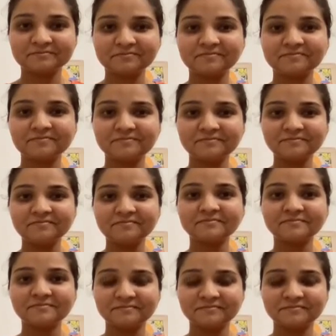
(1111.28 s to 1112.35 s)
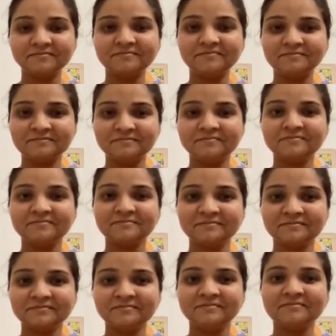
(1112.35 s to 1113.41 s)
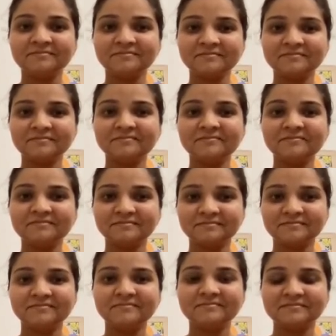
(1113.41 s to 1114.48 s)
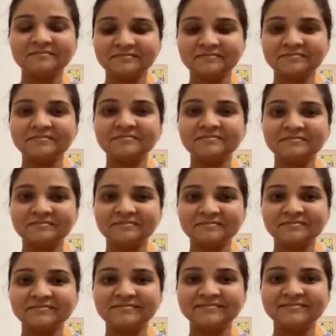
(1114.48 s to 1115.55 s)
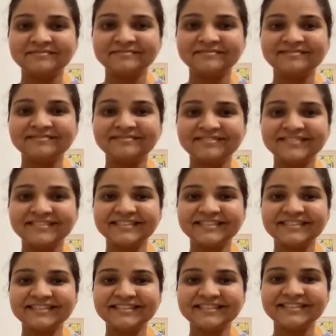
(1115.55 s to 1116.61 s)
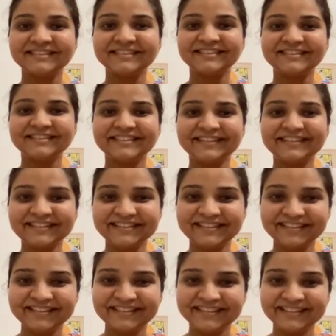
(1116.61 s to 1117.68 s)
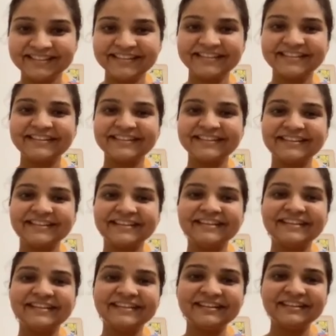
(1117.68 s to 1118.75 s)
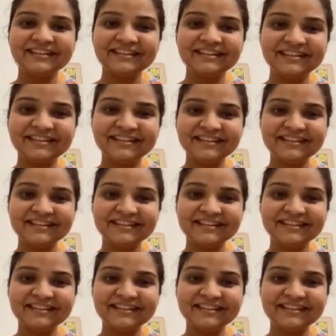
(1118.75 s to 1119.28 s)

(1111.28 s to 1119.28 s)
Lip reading: (not speaking)